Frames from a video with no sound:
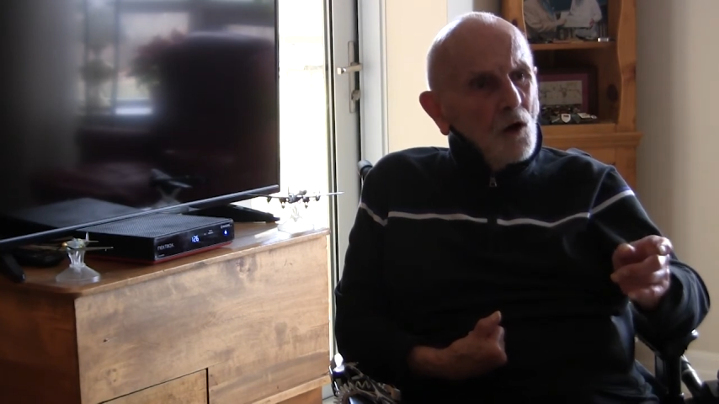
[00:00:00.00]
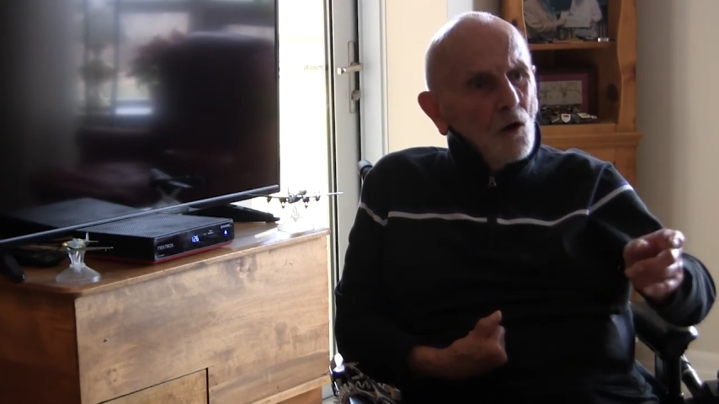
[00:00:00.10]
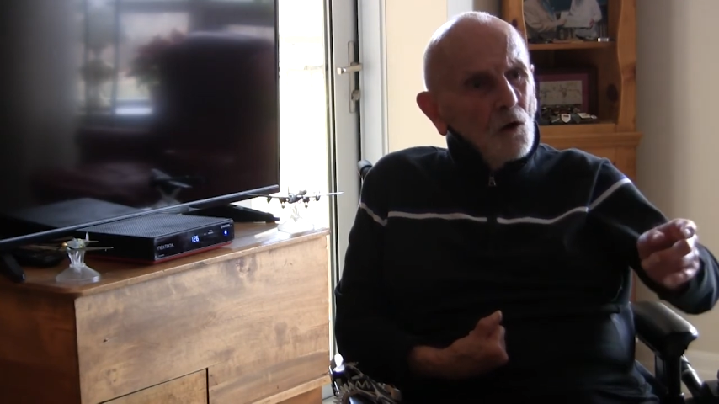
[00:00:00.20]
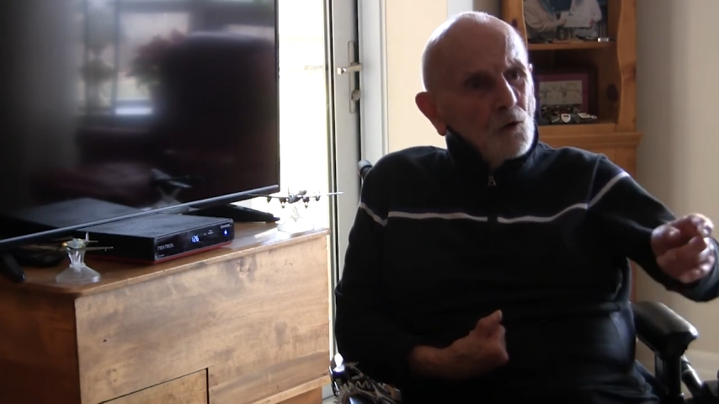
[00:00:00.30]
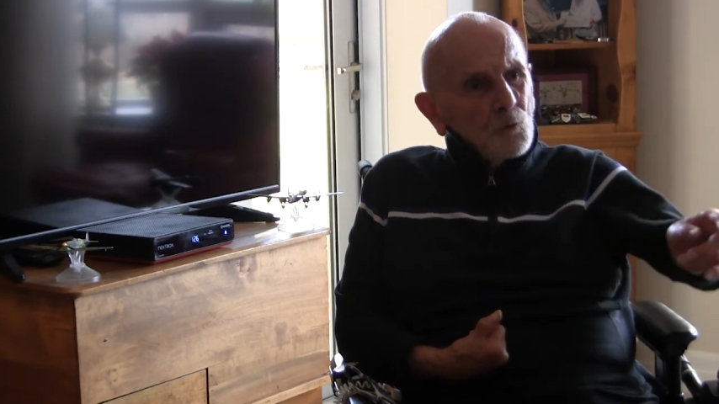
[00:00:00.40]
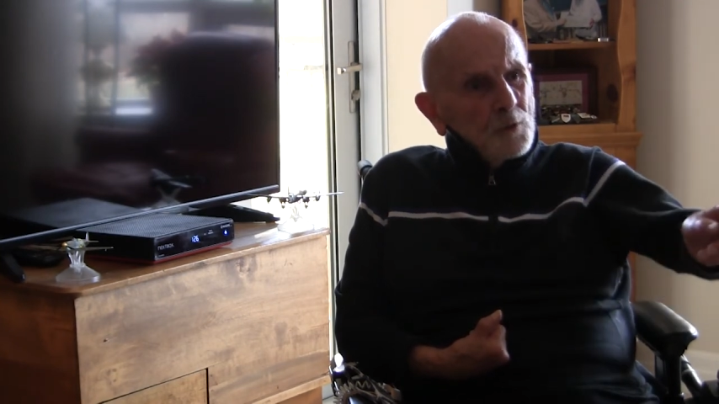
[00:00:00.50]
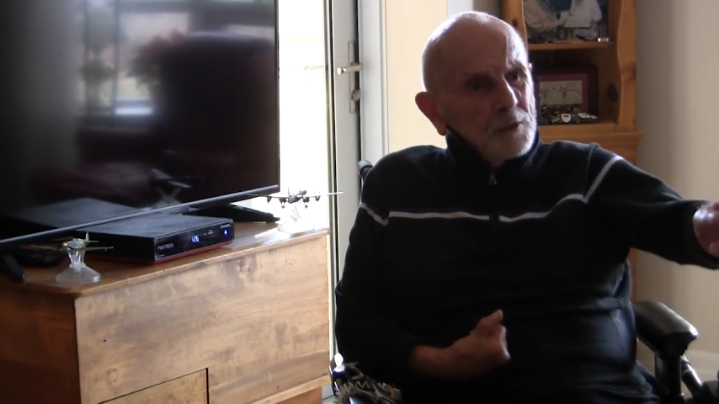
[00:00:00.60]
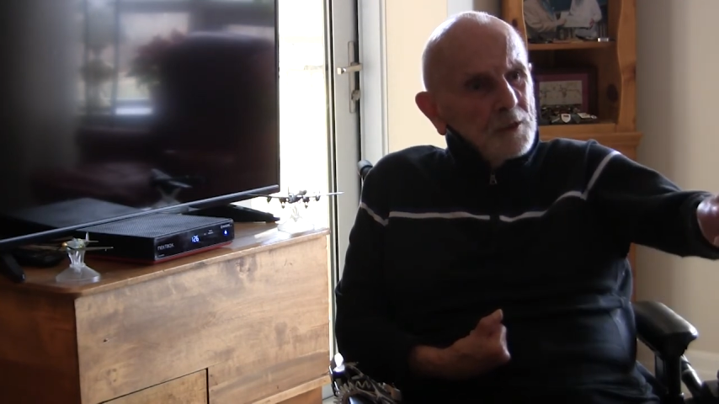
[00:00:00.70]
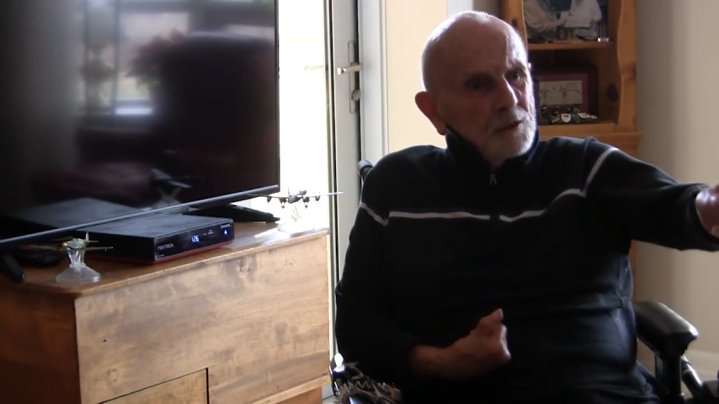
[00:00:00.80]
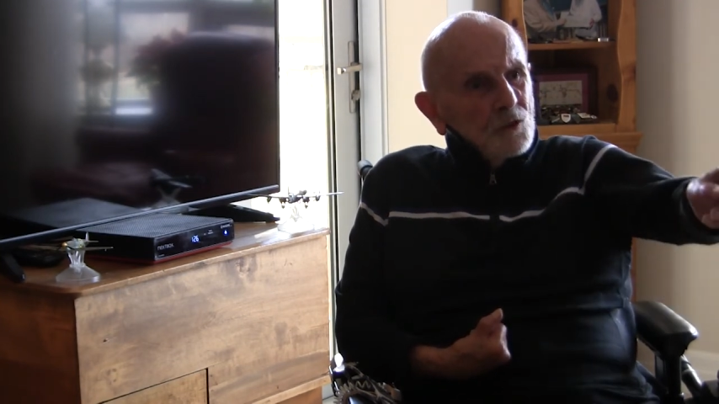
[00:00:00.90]
all
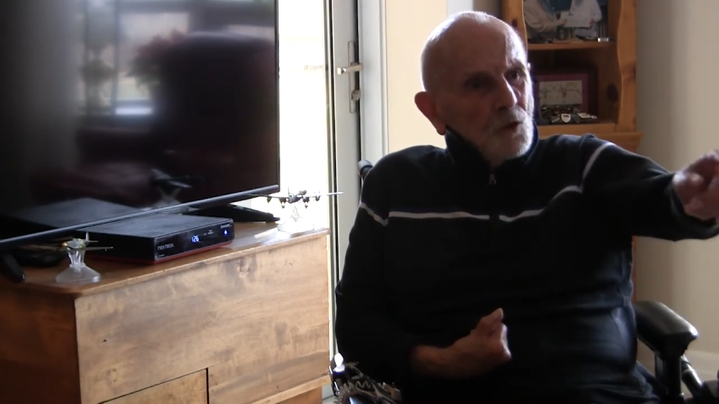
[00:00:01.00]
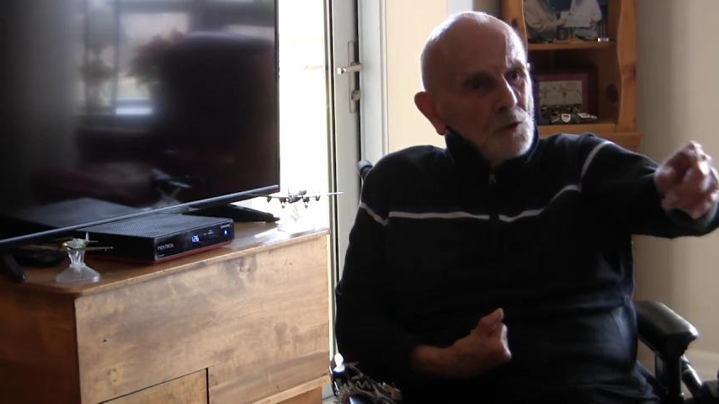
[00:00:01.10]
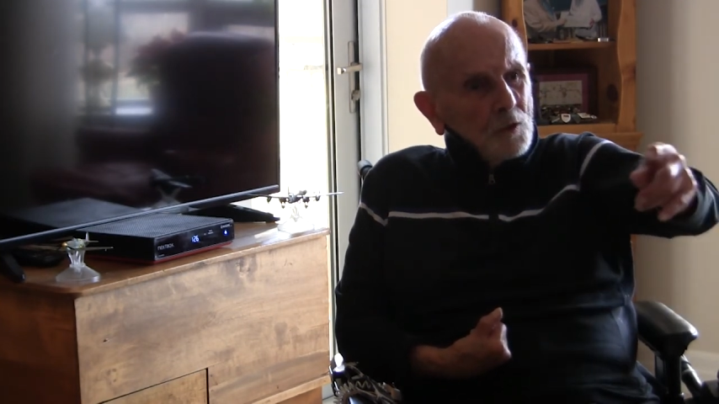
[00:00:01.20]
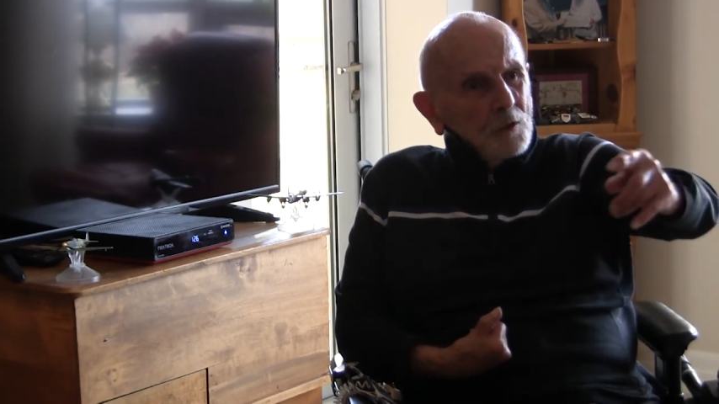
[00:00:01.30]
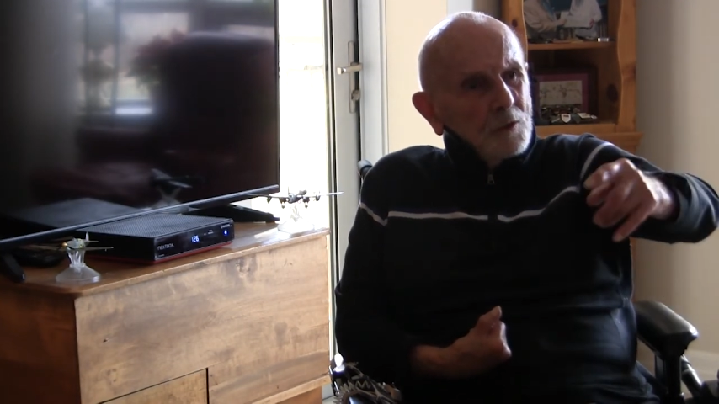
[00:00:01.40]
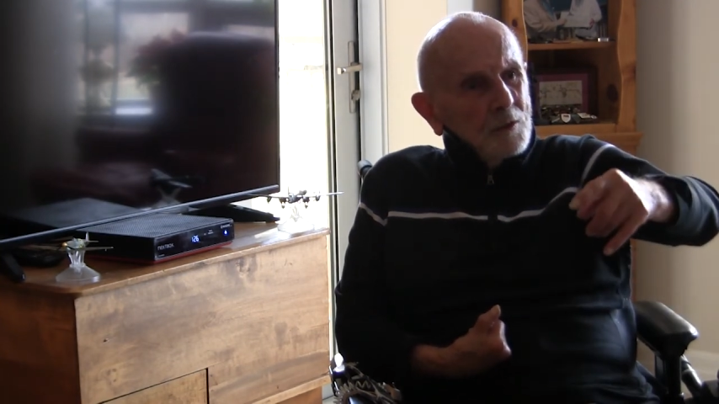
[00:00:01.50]
ringing York